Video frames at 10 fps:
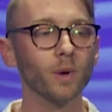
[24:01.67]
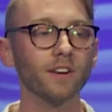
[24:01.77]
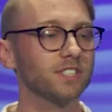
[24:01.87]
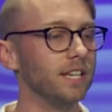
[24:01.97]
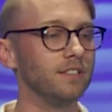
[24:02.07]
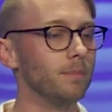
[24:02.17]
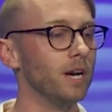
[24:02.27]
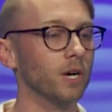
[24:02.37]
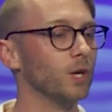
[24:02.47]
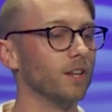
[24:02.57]
would have seen the
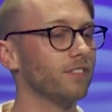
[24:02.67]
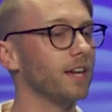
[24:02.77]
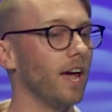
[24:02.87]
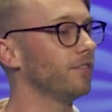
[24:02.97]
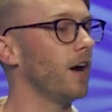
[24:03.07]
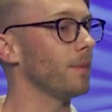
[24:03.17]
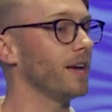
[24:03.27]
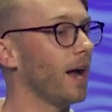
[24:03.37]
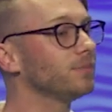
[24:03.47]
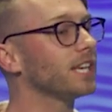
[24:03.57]
miracle if they gave up.
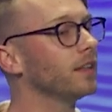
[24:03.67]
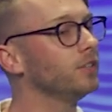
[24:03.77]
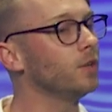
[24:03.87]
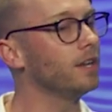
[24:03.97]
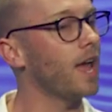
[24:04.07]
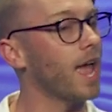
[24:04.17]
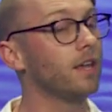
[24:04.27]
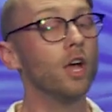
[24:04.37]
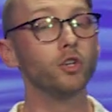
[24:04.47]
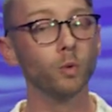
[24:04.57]
And I'm telling you
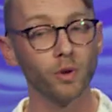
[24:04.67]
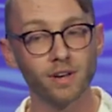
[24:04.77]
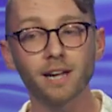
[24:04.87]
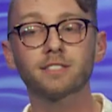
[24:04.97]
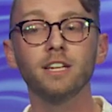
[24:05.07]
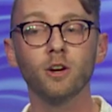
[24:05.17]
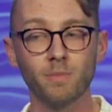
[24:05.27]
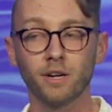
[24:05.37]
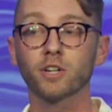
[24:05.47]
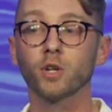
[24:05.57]
today, you will not see your
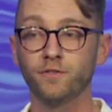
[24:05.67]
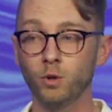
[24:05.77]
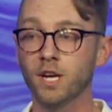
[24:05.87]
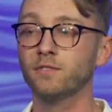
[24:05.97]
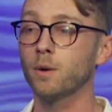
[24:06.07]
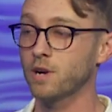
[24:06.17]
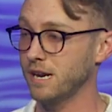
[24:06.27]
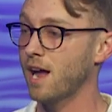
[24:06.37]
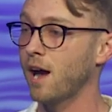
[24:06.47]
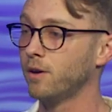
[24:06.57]
miracle if you give up
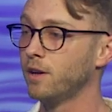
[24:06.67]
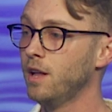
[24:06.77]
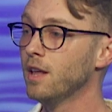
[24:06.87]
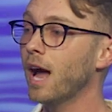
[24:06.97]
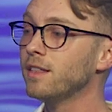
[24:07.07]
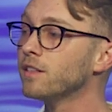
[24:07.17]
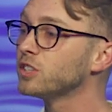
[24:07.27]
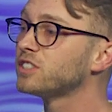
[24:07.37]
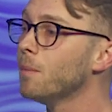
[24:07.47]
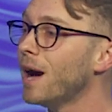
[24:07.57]
right now. I think
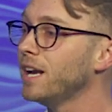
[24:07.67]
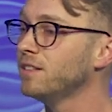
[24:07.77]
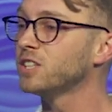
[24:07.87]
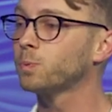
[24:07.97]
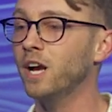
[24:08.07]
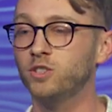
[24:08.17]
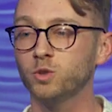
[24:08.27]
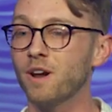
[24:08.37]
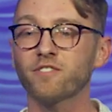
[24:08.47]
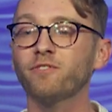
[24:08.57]
there's somebody in this place
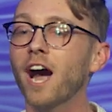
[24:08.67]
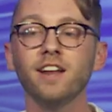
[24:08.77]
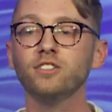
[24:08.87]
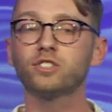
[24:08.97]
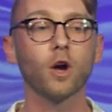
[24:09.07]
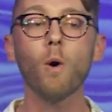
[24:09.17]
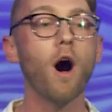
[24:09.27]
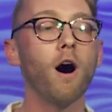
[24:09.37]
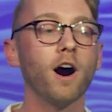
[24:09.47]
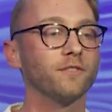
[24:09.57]
who's been fighting so
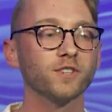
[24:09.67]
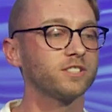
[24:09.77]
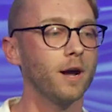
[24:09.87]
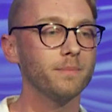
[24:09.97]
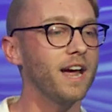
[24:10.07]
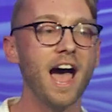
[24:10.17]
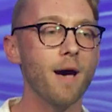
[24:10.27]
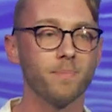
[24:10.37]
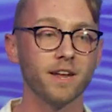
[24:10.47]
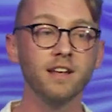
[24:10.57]
hard for something to
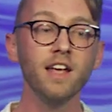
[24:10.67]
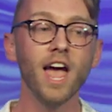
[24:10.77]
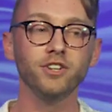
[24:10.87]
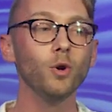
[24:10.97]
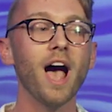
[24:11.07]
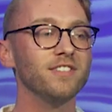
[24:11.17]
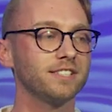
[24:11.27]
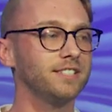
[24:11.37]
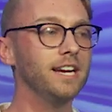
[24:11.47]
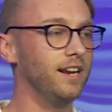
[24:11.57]
happen and you haven't
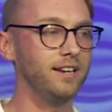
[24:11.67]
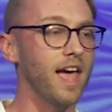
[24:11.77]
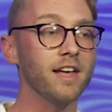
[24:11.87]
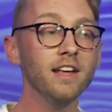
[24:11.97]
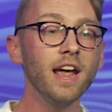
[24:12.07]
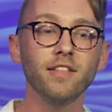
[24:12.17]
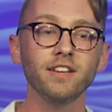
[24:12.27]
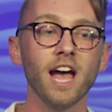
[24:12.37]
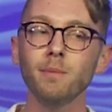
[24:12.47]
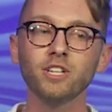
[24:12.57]
seen it yet, and
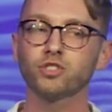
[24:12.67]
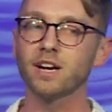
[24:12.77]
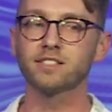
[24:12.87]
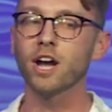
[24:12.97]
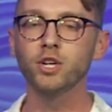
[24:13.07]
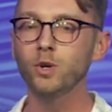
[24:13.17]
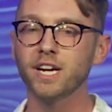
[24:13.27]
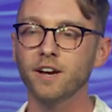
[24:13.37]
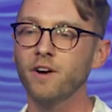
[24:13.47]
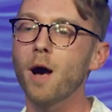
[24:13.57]
the enemy's trying to tell you to
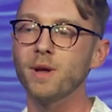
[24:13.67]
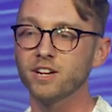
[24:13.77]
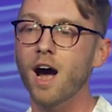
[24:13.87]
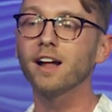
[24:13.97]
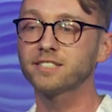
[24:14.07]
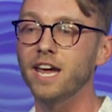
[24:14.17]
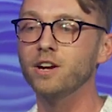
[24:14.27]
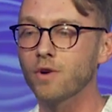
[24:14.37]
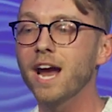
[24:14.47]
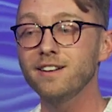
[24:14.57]
give up. And God's
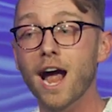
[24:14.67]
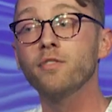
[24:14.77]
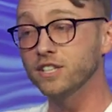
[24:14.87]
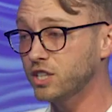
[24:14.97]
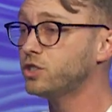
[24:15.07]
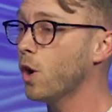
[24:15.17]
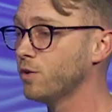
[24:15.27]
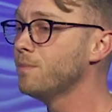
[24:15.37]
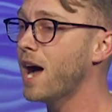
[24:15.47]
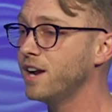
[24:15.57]
saying, right now, this is
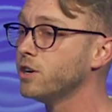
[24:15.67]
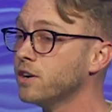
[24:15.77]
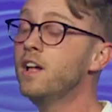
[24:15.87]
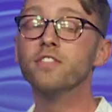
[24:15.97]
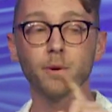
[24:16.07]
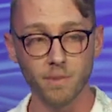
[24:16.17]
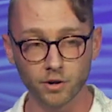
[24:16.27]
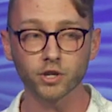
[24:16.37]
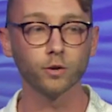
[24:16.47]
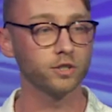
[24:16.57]
your reminder the
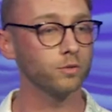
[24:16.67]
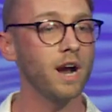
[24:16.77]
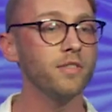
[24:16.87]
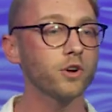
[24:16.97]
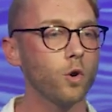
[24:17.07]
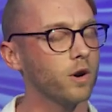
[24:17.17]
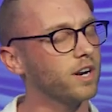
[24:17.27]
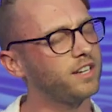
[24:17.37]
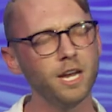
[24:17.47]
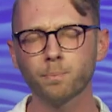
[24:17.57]
miracle is around the
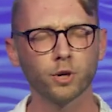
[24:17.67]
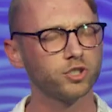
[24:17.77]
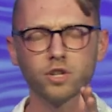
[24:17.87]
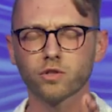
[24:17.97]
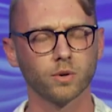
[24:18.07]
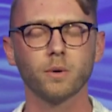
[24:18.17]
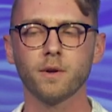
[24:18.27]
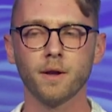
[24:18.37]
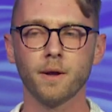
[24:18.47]
corner. Keep pushing through.